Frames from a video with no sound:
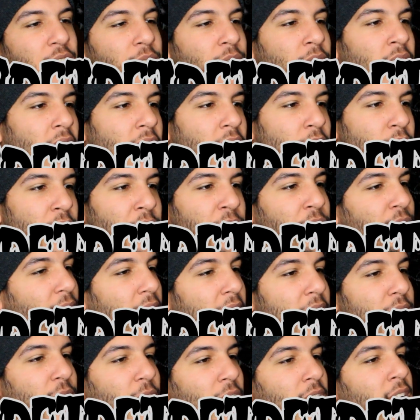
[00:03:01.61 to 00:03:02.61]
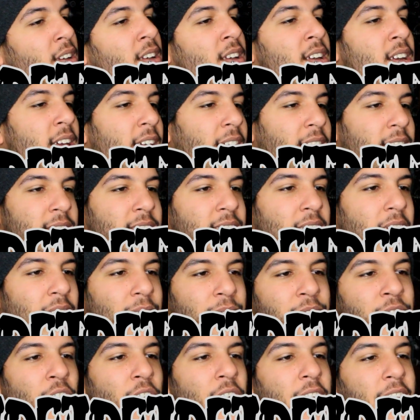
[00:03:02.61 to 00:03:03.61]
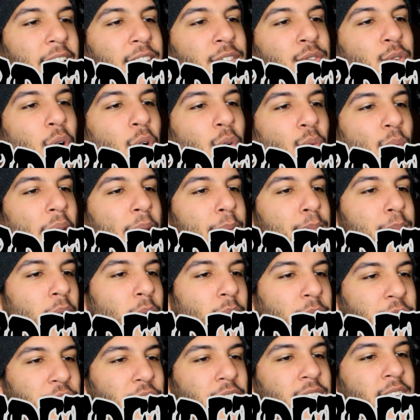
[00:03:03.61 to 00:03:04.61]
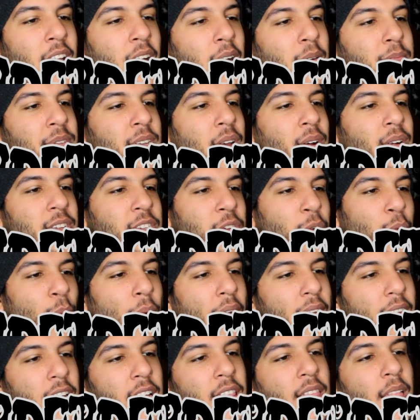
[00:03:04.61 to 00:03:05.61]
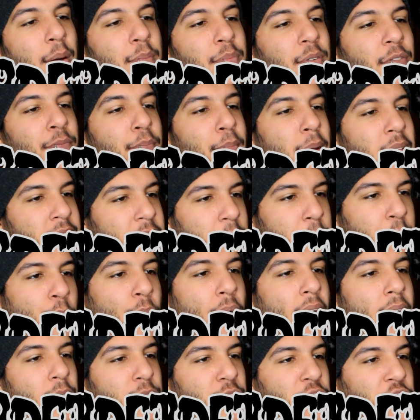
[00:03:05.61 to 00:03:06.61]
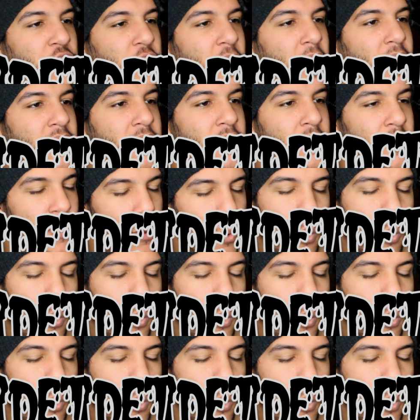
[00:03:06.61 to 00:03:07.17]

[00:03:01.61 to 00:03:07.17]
of color and flavor, and instead of turning into a rainbow, it just comes out as a wet clump of messy brown shit.